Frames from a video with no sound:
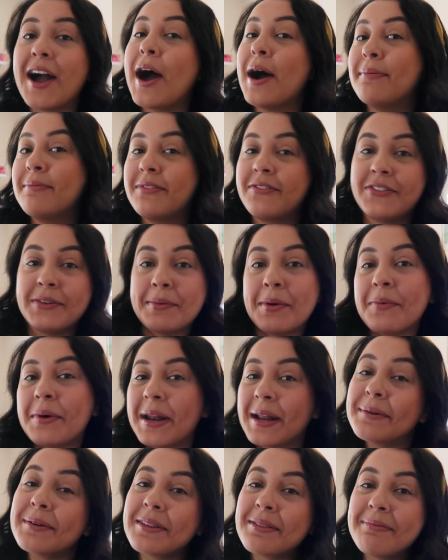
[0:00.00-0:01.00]
Come Film a
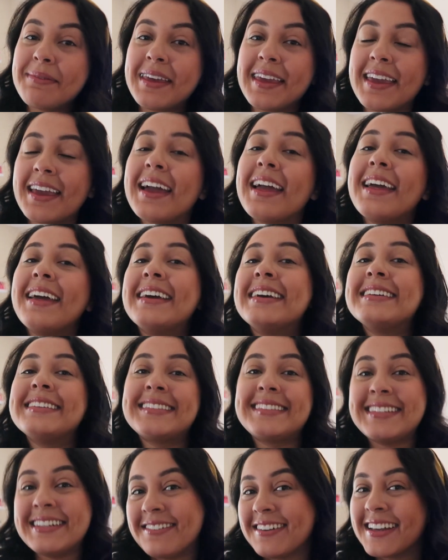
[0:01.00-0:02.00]
Wedding With Me
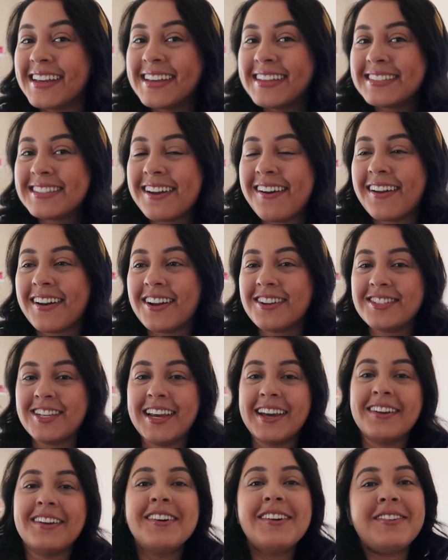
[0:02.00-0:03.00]
series on our
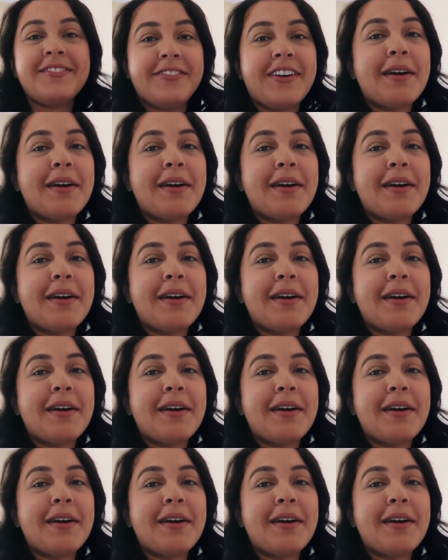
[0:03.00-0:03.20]
channel.